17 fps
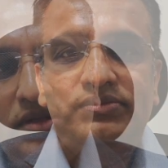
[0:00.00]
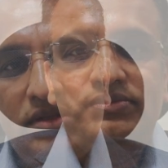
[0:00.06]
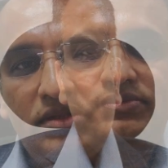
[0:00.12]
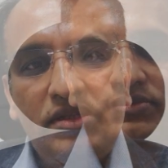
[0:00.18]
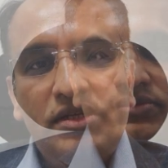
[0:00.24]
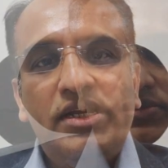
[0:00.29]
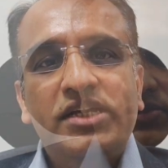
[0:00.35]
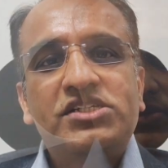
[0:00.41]

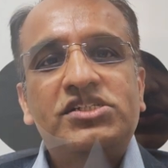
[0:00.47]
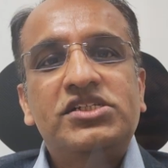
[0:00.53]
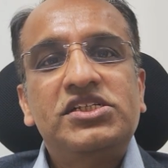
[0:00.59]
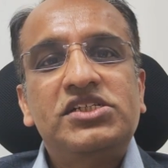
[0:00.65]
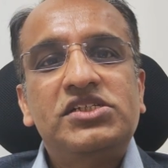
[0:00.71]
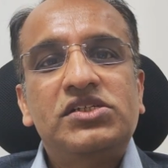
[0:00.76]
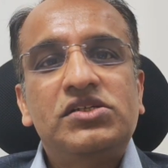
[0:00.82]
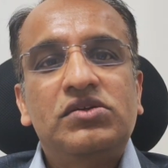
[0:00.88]
The next
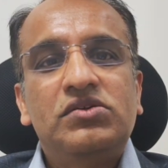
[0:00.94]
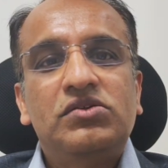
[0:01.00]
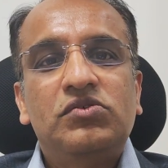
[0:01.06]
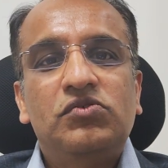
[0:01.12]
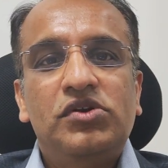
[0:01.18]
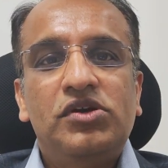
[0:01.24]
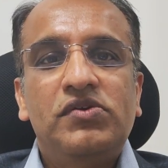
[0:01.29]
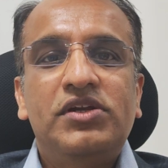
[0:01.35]
is
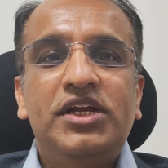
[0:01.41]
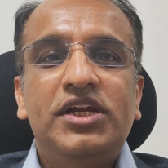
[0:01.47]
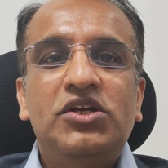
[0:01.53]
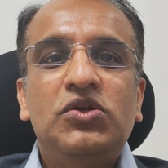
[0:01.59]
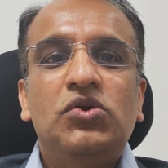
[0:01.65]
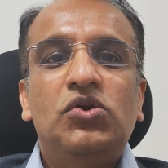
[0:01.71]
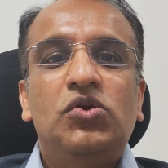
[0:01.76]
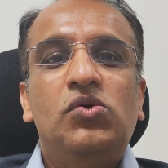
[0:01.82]
we need
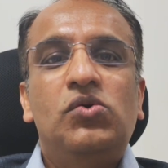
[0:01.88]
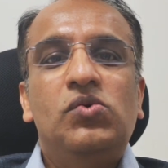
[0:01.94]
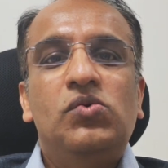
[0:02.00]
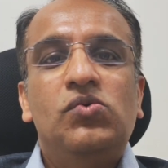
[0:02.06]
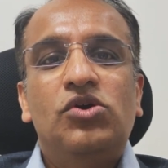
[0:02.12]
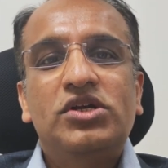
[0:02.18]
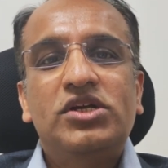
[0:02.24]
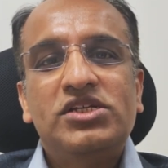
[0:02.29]
to know
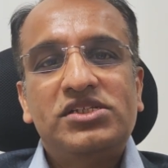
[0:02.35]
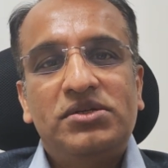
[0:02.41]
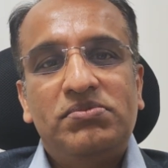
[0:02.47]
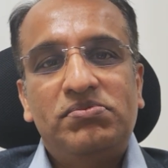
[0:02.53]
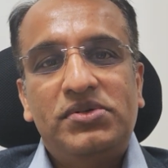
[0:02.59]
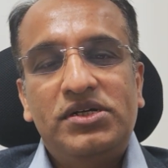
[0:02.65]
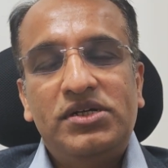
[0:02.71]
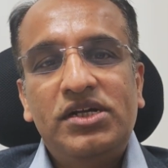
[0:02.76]
what is the
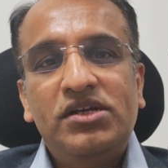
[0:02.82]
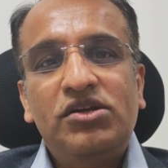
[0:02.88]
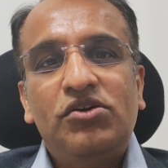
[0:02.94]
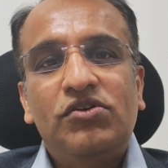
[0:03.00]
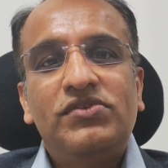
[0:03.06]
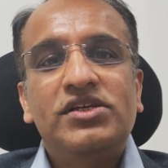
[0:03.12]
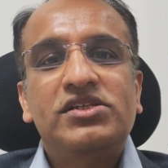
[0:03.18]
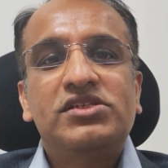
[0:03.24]
burden
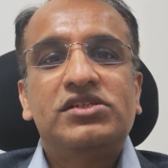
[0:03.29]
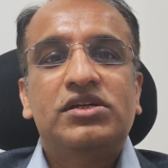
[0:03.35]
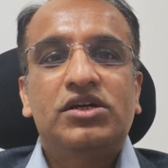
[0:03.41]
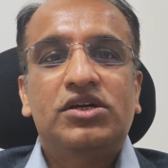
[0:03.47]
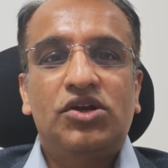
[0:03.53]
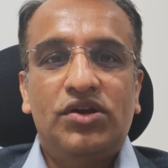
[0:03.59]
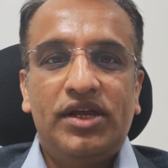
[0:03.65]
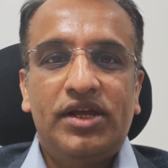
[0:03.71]
of this
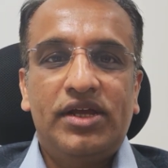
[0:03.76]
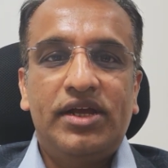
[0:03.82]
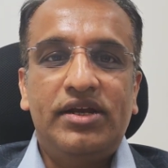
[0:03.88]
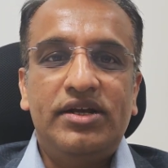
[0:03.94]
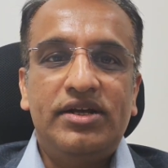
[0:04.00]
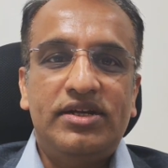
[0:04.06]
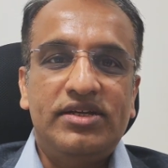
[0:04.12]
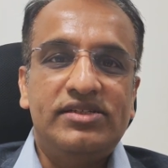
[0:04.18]
chronic
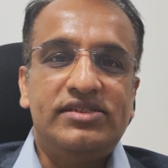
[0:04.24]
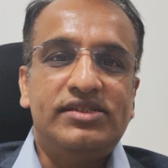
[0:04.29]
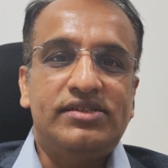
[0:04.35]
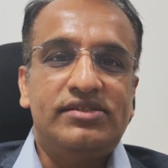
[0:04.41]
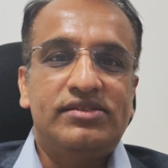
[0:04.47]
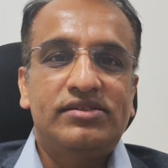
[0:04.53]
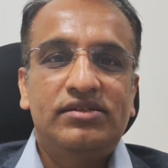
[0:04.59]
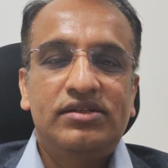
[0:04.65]
kidney
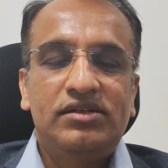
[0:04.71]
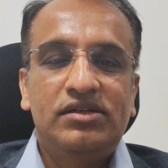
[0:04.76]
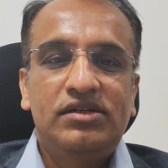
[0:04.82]
disease.